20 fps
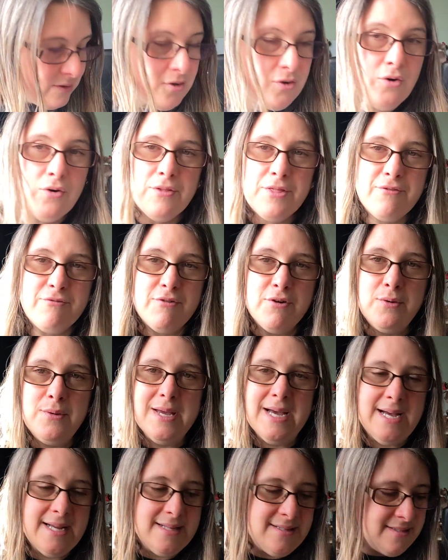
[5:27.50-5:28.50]
got through
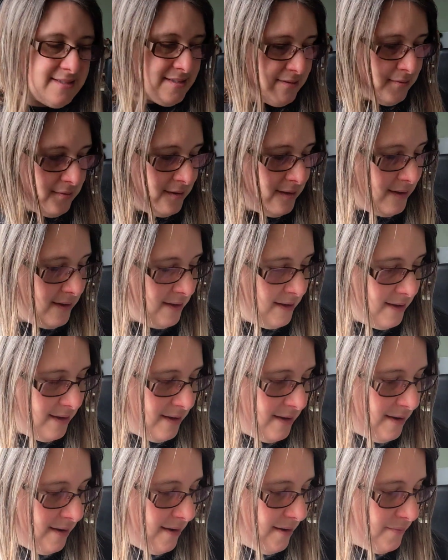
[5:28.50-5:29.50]
yet, so
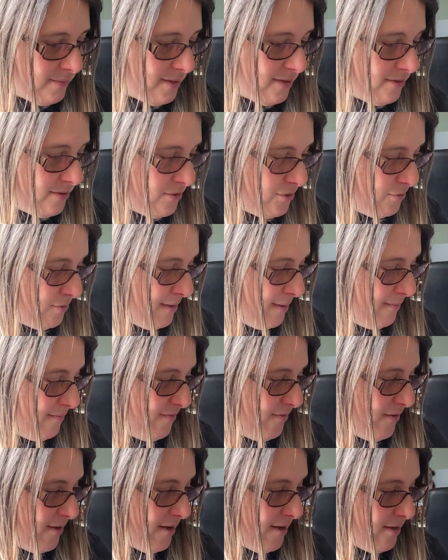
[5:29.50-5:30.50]
I'm going to do
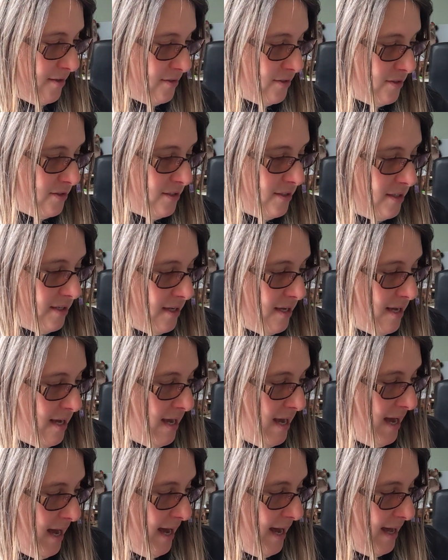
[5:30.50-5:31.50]
them first.
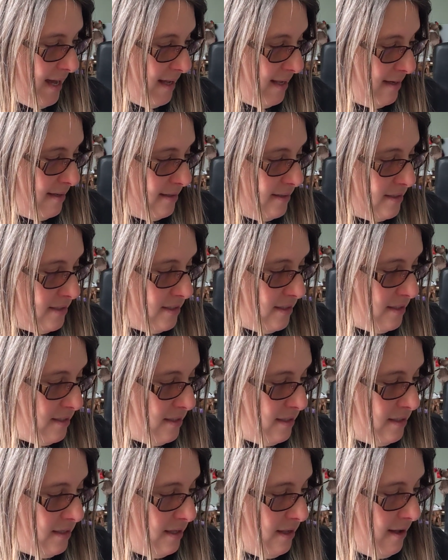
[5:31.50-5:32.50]
And
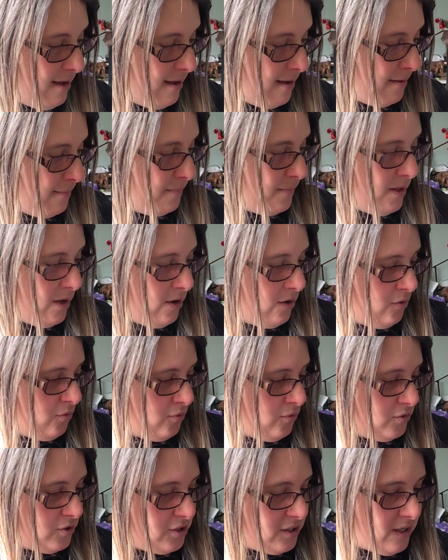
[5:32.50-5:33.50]
I
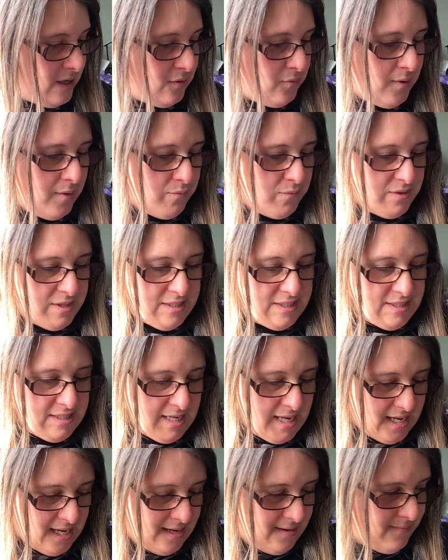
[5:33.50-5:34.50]
also went with the
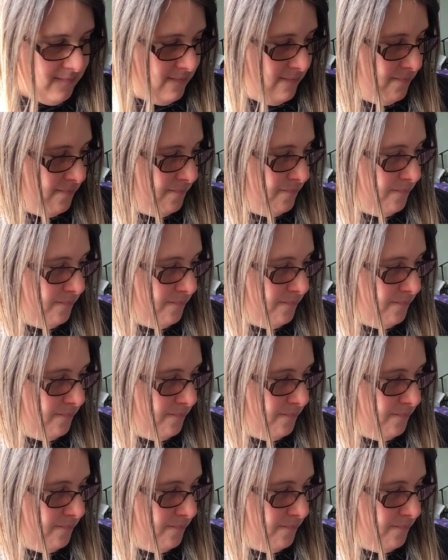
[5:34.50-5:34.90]
same